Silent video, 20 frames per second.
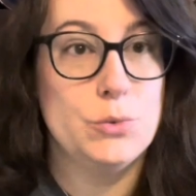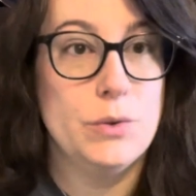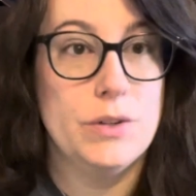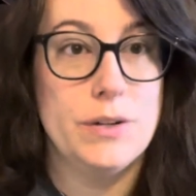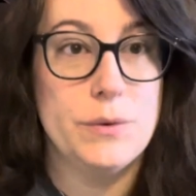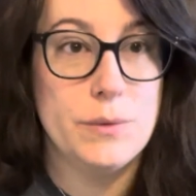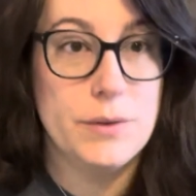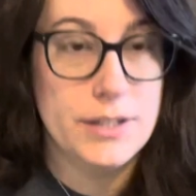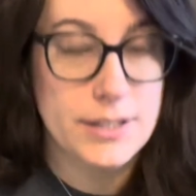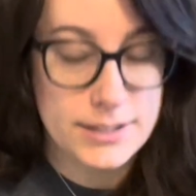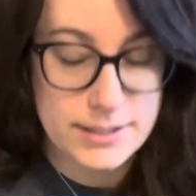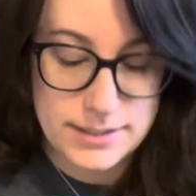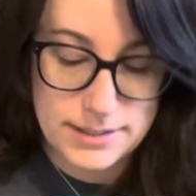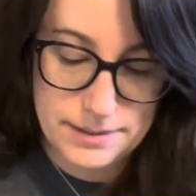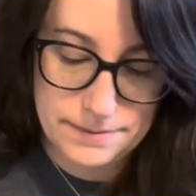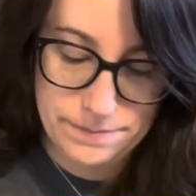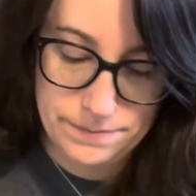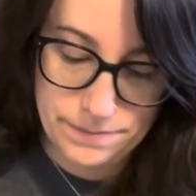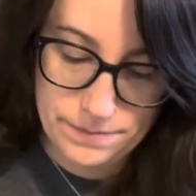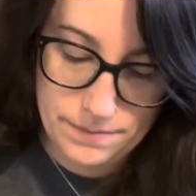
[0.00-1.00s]
one it was.
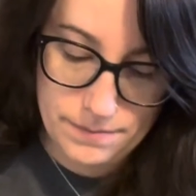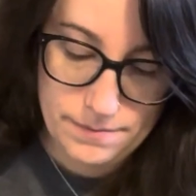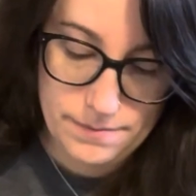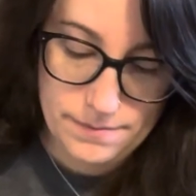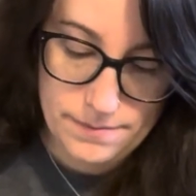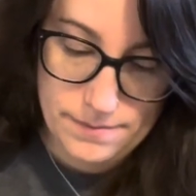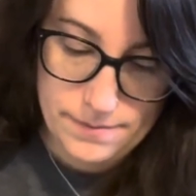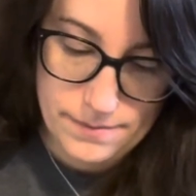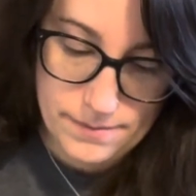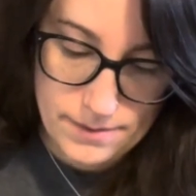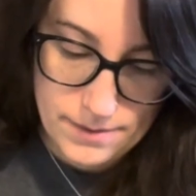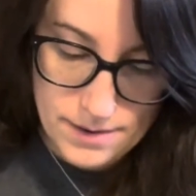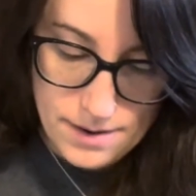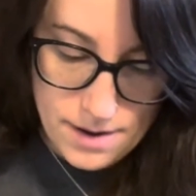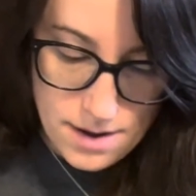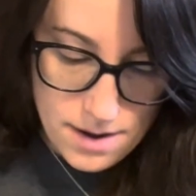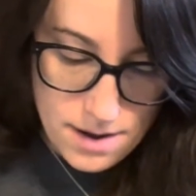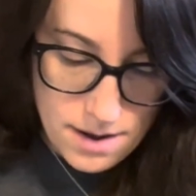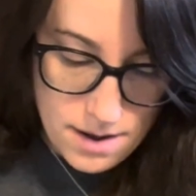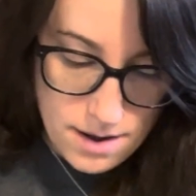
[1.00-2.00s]

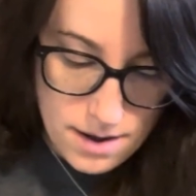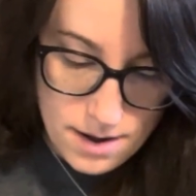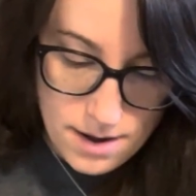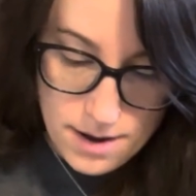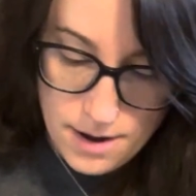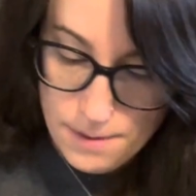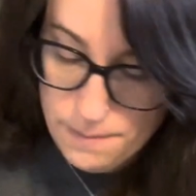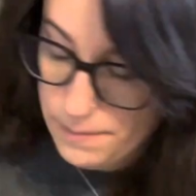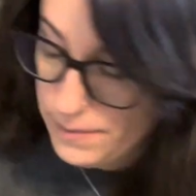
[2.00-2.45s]
Um,